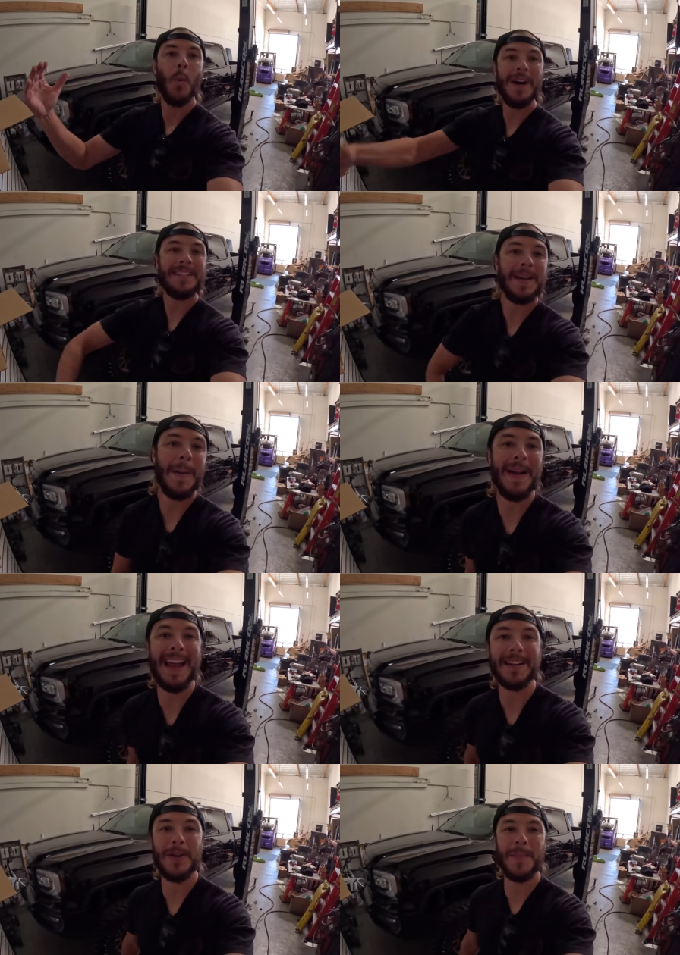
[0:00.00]
What's up
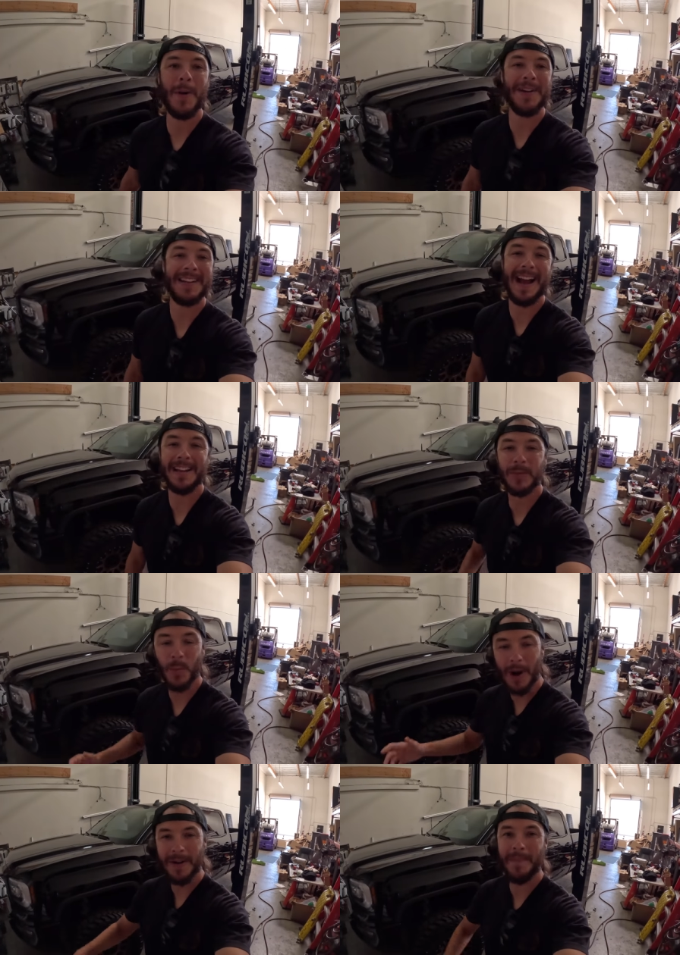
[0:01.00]
and good morning guys.
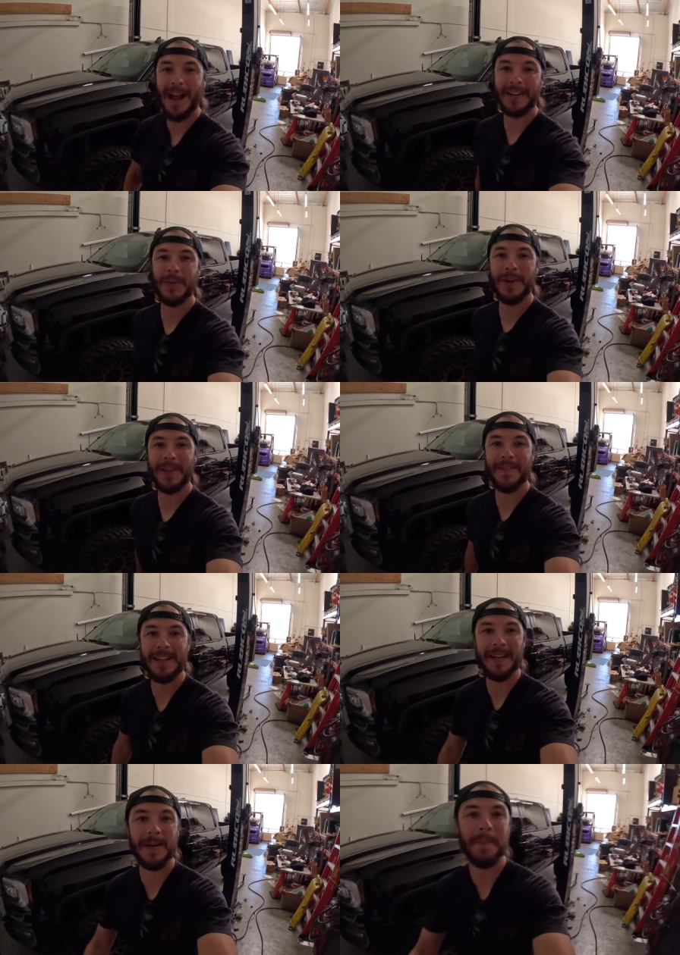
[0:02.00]
Welcome back to another video.